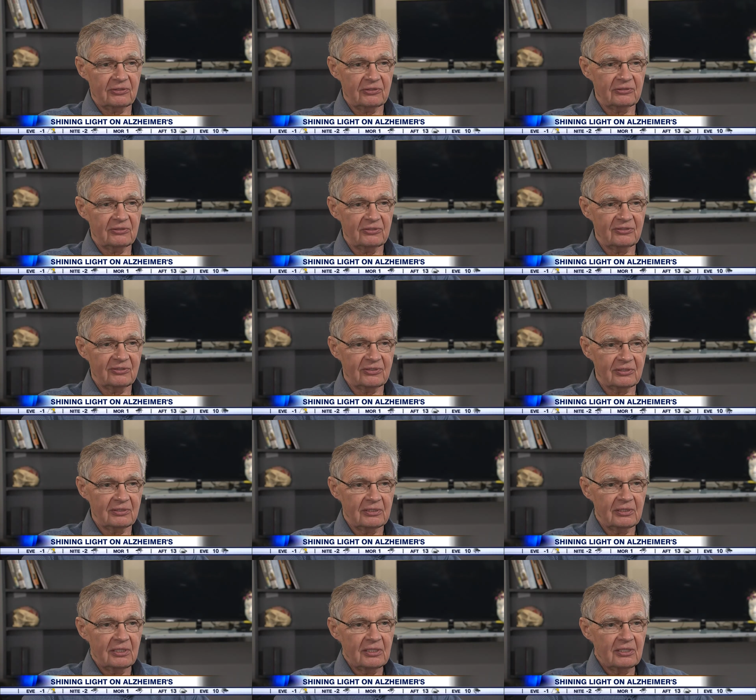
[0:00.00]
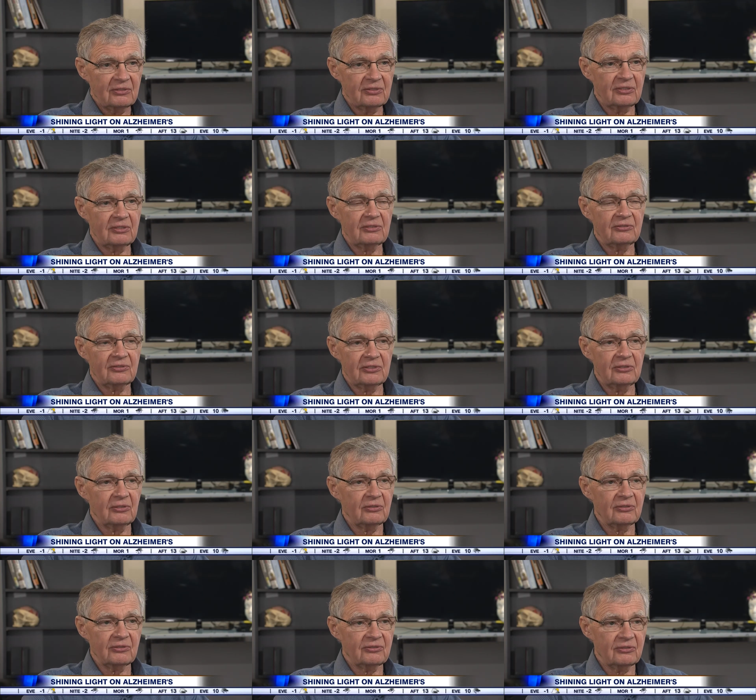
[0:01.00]
uh, she's the, uh, she, she
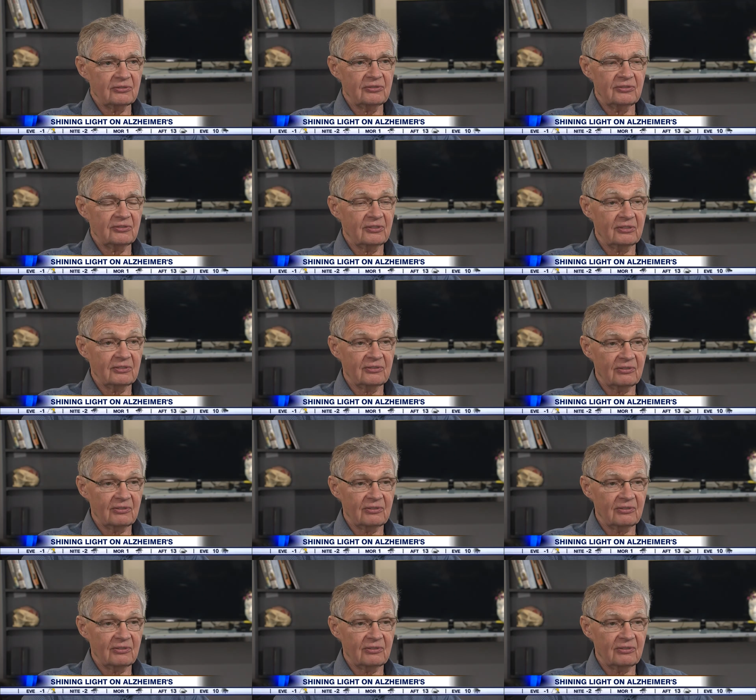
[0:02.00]
noticed it. She said, it's